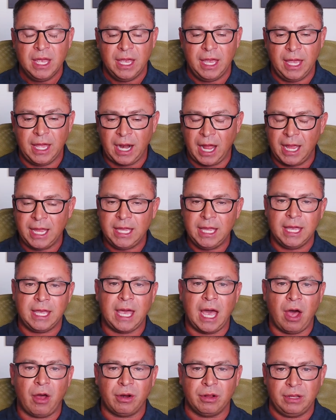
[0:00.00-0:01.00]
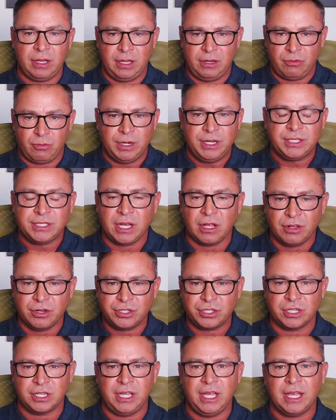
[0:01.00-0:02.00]
And I geek out, and resellers
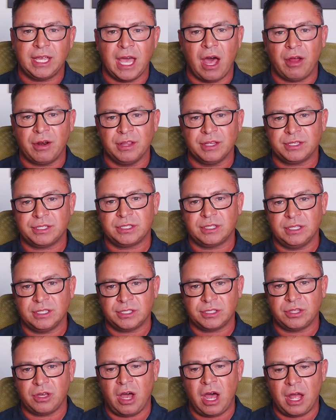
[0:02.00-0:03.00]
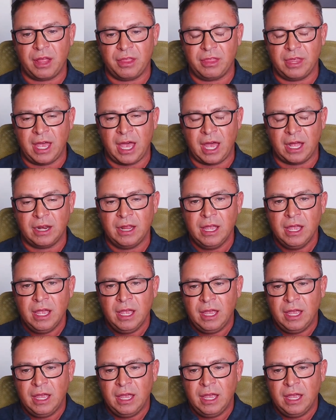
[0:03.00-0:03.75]
should geek out on this thought that